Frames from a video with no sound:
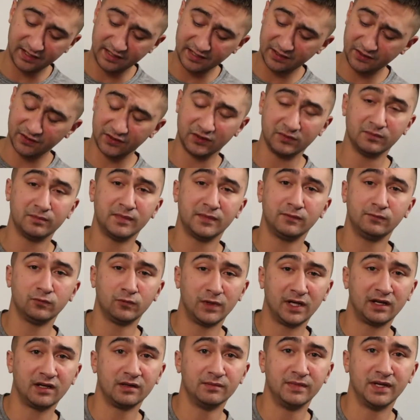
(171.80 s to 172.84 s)
I couldn't
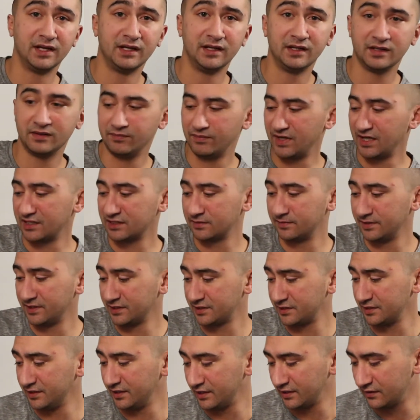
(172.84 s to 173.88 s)
recommend
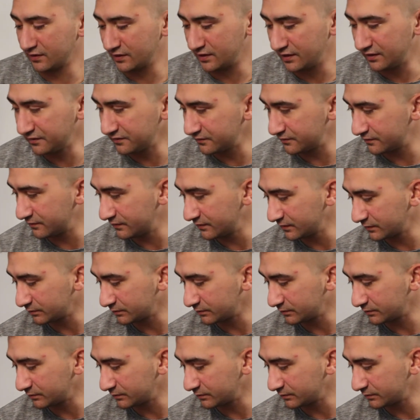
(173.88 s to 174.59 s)
Maxpedition gear enough.